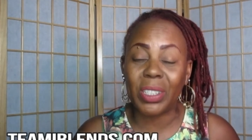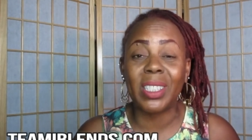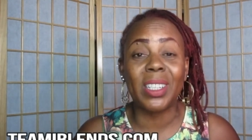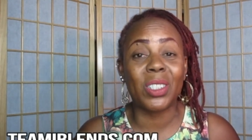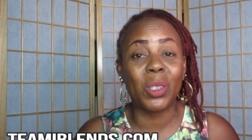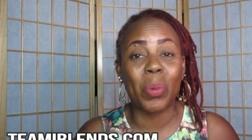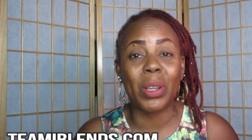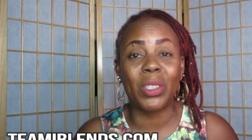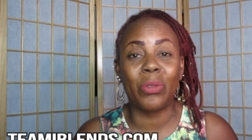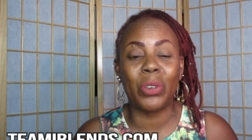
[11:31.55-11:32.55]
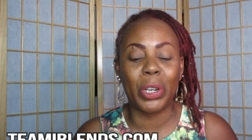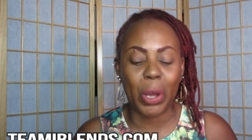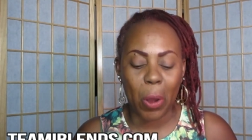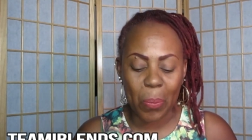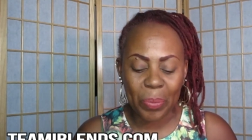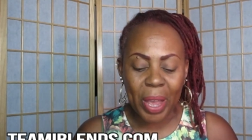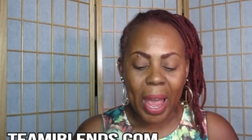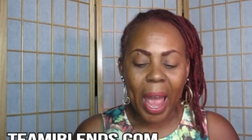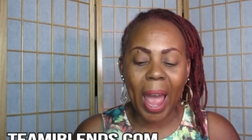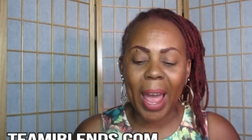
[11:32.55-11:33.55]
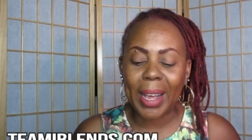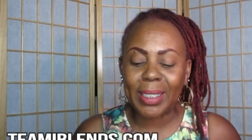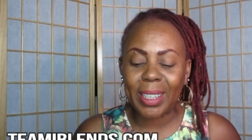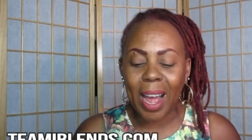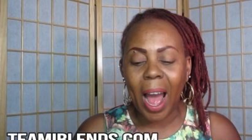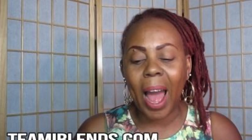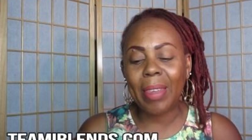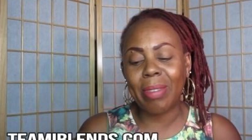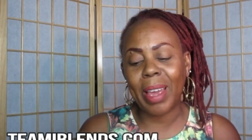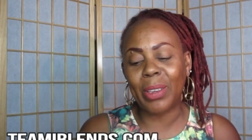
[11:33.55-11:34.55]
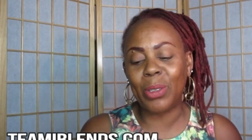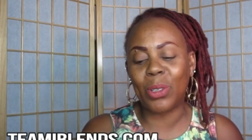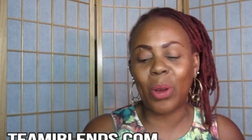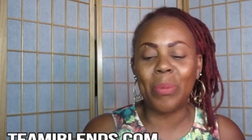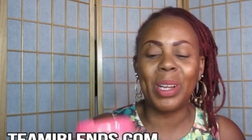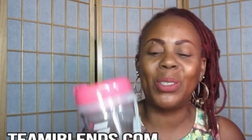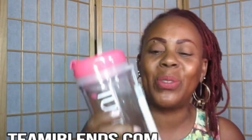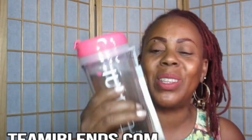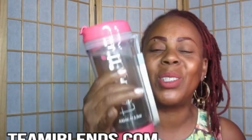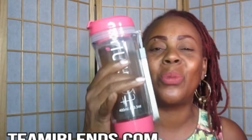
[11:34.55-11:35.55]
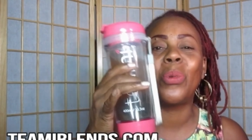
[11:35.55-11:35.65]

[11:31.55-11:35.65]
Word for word: This is a sponsored video, and I thank you so much for this